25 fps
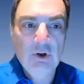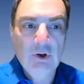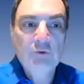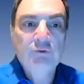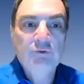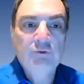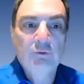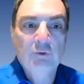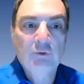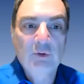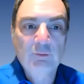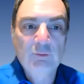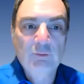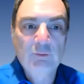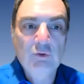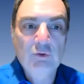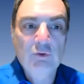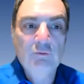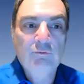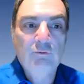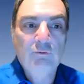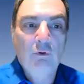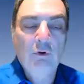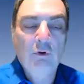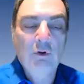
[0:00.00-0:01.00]
to
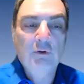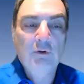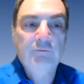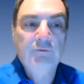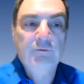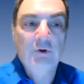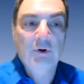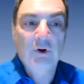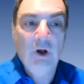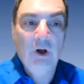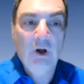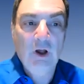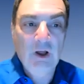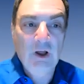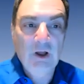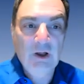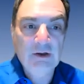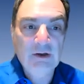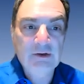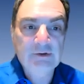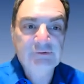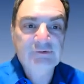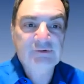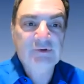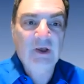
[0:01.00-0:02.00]
remove all of your
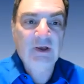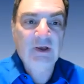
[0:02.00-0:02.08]
uhs